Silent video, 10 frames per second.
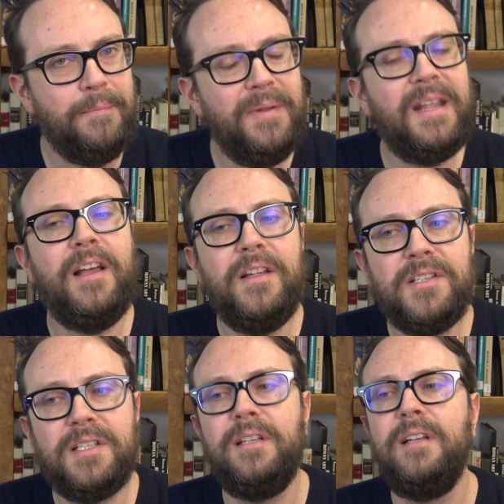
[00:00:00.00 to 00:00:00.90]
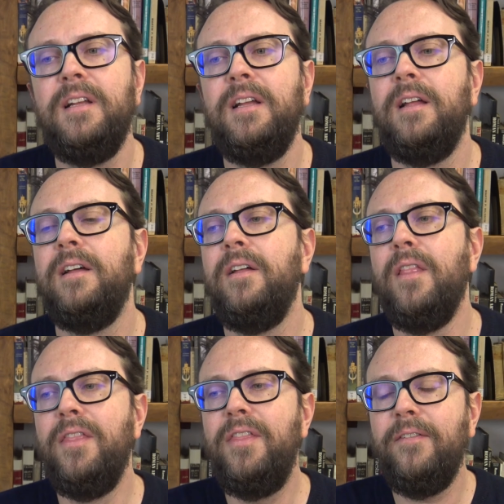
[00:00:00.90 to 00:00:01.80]
because
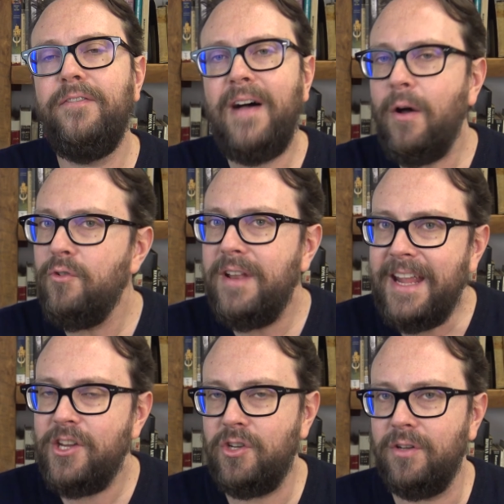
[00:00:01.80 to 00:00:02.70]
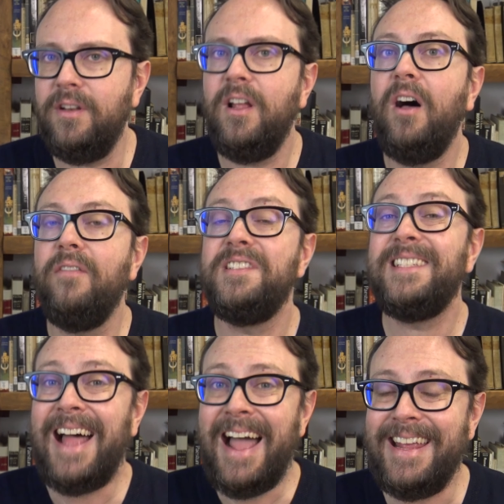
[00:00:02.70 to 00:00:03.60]
the foundation of
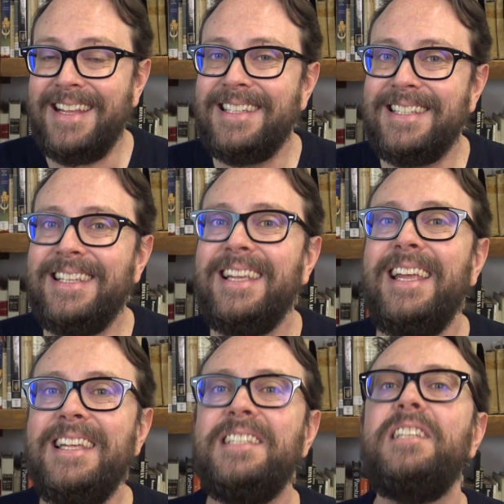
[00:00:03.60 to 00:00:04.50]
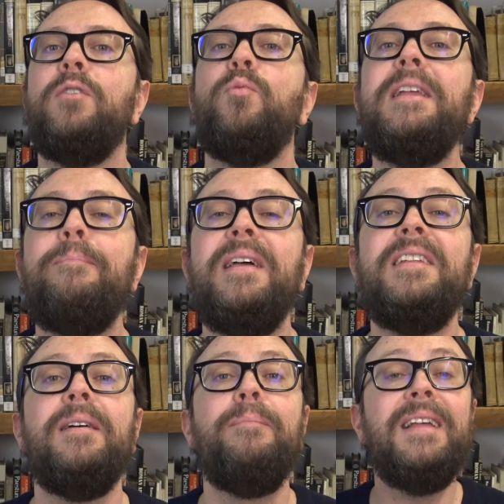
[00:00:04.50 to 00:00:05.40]
science is the
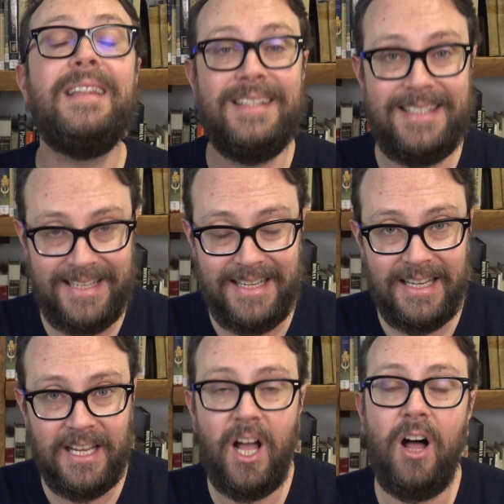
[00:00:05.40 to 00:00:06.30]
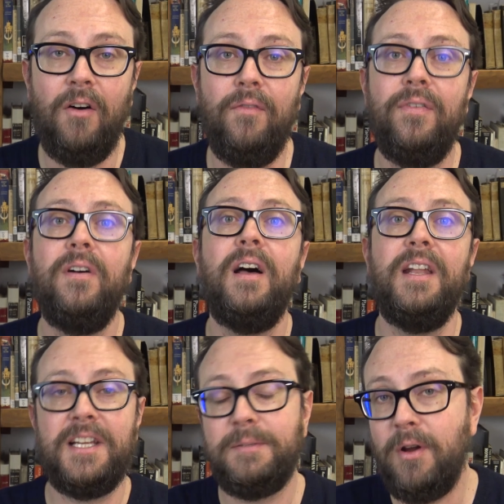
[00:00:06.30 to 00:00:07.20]
repeatability of an
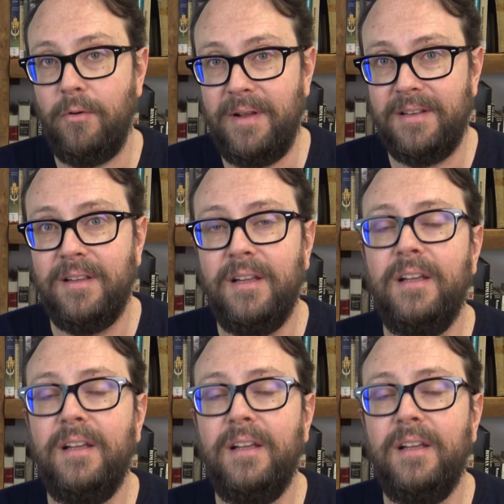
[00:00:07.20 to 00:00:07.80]
experiment.